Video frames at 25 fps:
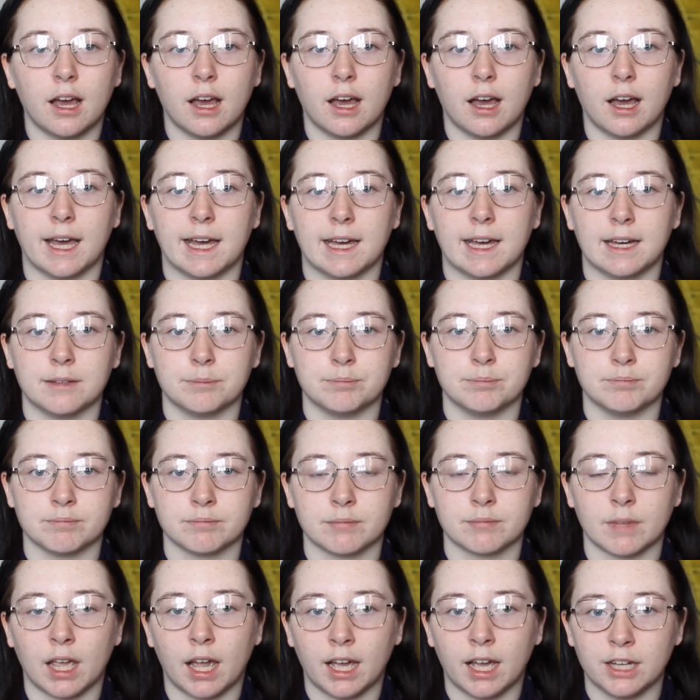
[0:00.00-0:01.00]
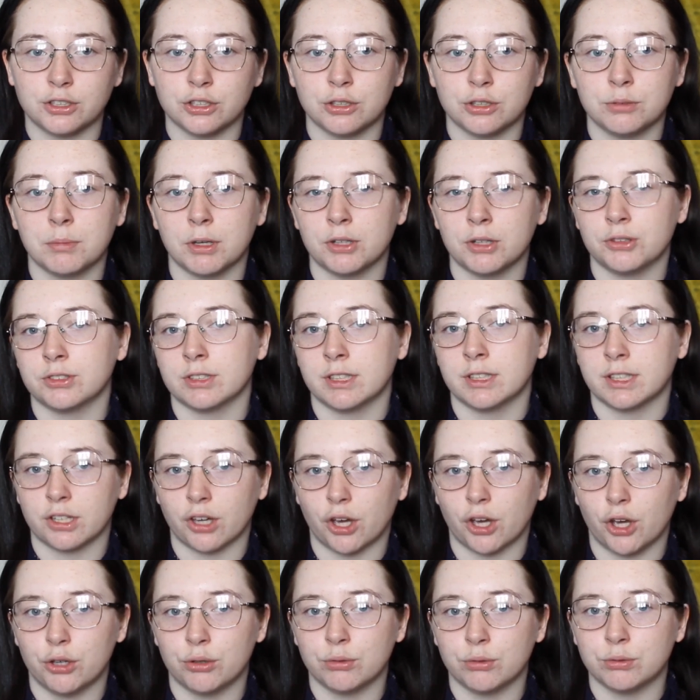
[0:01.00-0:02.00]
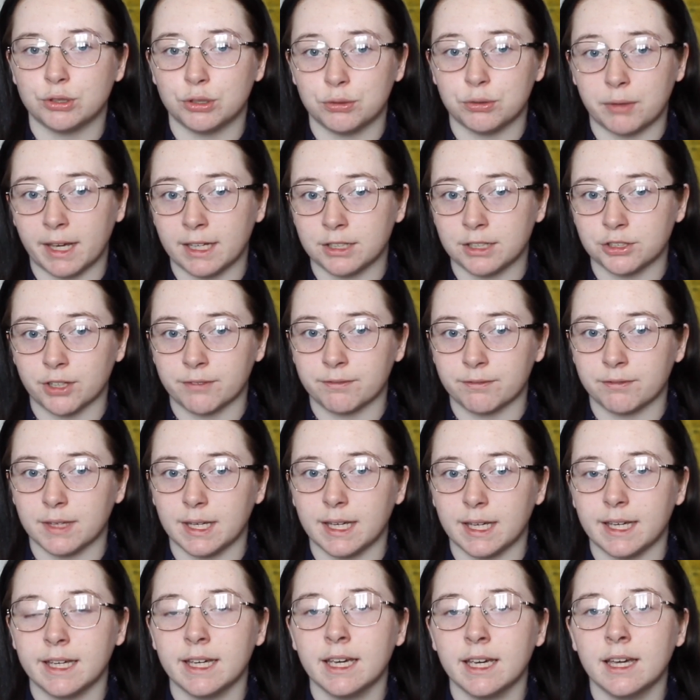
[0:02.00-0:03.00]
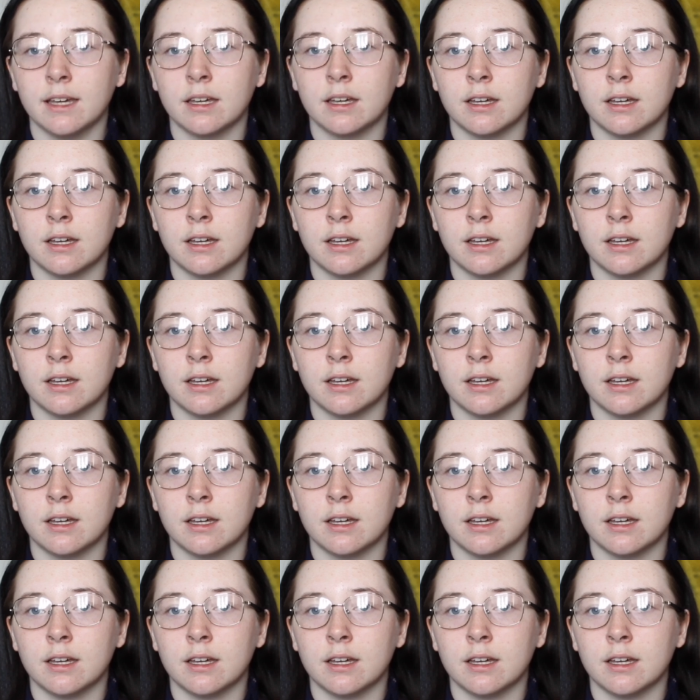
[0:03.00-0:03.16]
I do mostly go to HMV,